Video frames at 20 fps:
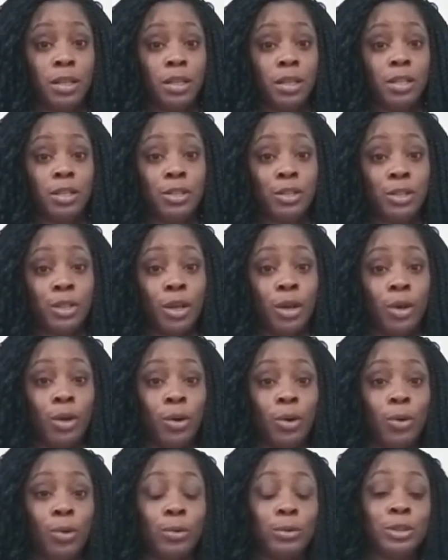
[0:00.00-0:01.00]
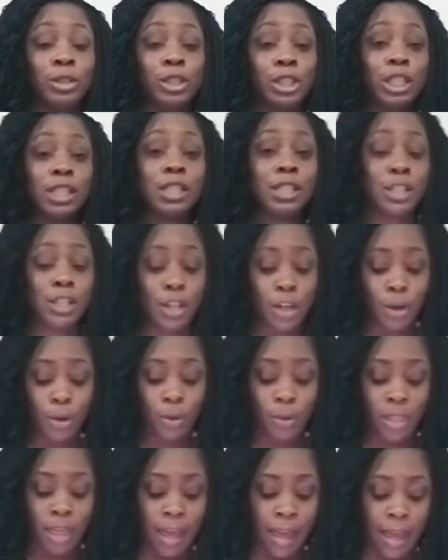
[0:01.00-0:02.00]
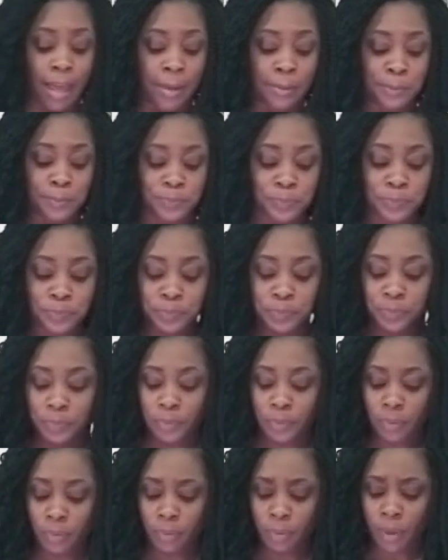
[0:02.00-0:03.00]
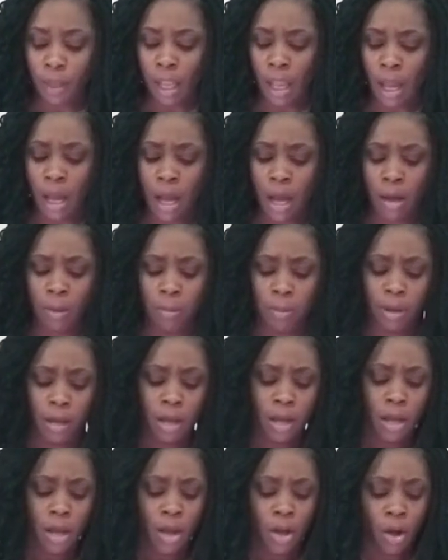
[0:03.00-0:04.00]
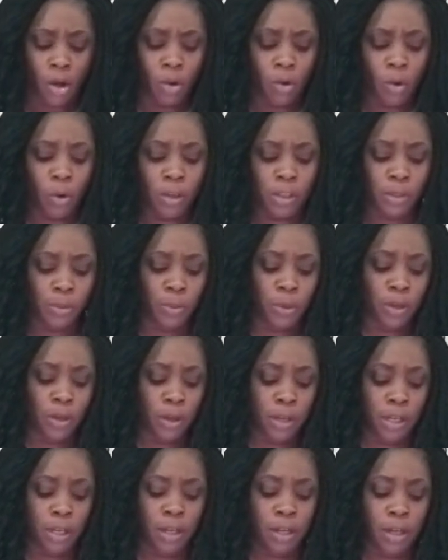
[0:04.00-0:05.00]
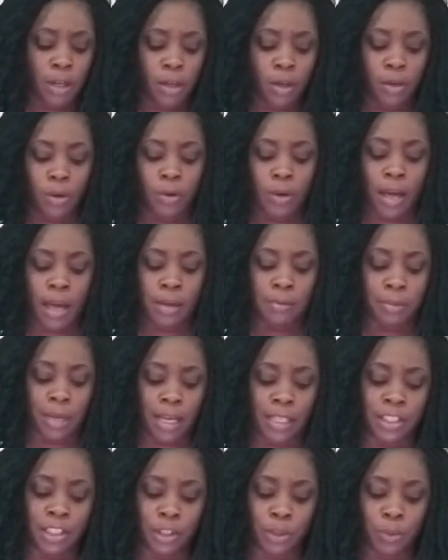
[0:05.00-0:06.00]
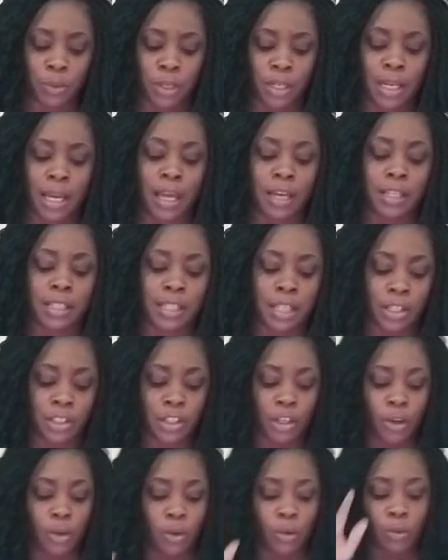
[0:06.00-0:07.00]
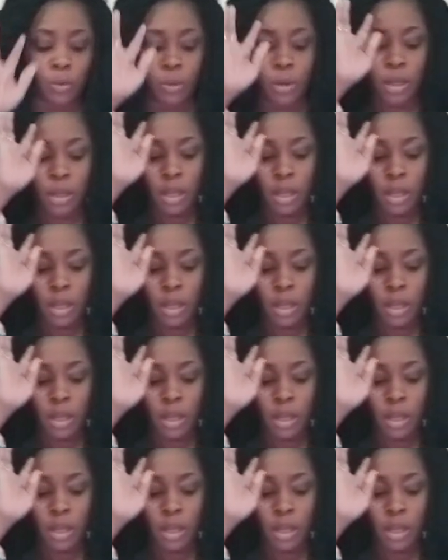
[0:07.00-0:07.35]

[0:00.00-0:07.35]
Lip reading: So just know that. Of course, we're going to go, I just want to kind of touch on